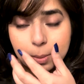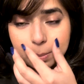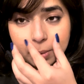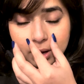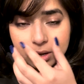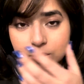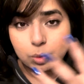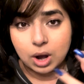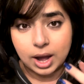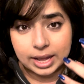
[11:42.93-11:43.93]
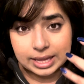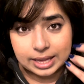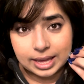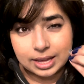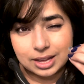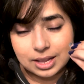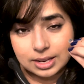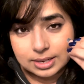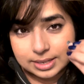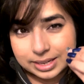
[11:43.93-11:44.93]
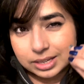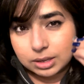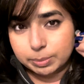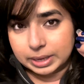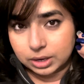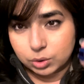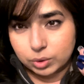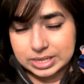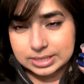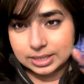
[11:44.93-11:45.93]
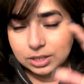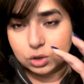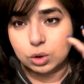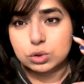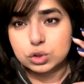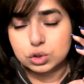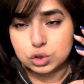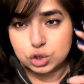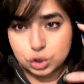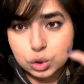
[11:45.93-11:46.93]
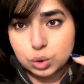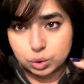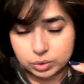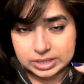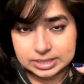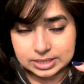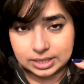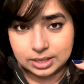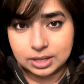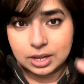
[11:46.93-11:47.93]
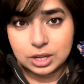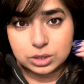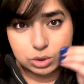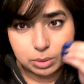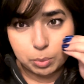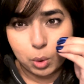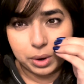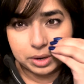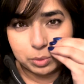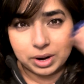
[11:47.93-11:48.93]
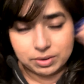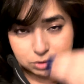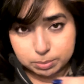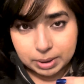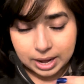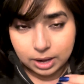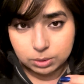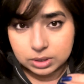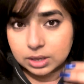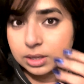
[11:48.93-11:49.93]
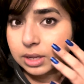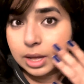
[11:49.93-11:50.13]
but I get a little bit greasy, not too greasy to the point where I have to powder,